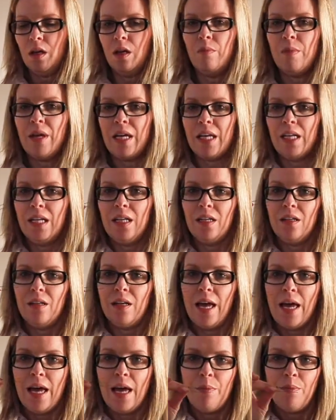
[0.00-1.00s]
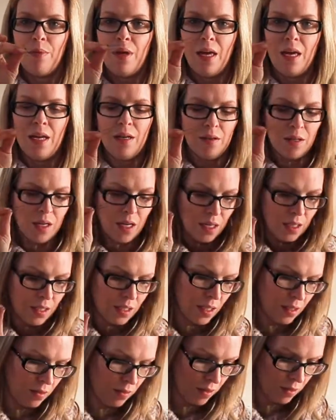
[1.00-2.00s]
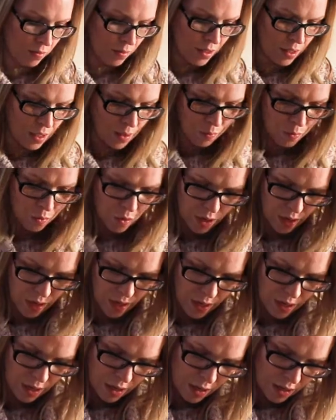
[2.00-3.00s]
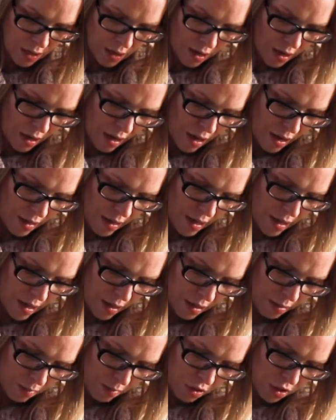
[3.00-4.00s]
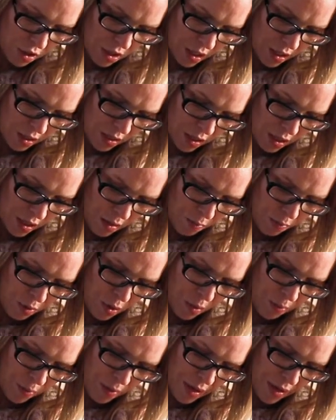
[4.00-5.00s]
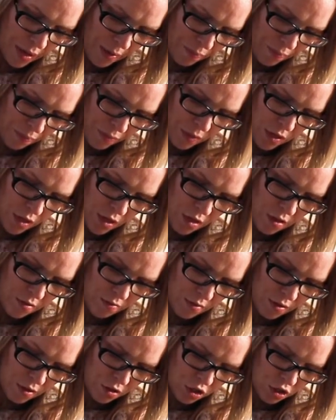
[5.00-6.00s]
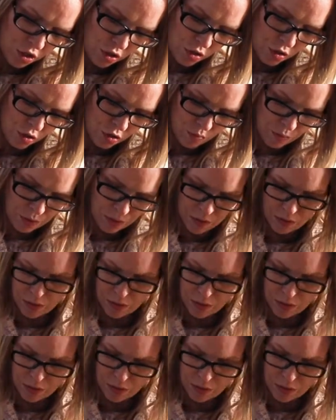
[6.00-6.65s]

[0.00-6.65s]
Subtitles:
making a little hairpin, cutting down some stub wire, and then I'm just going to pop it over the tube